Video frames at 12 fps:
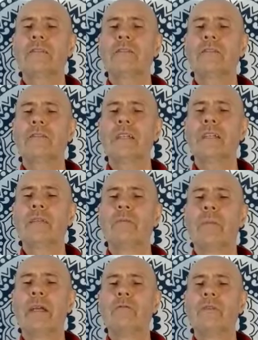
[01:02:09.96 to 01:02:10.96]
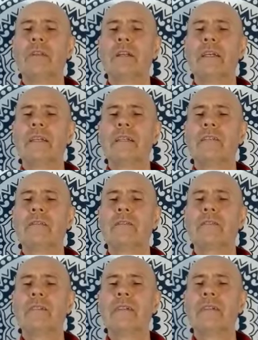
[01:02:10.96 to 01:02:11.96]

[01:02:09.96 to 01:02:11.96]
and seed may release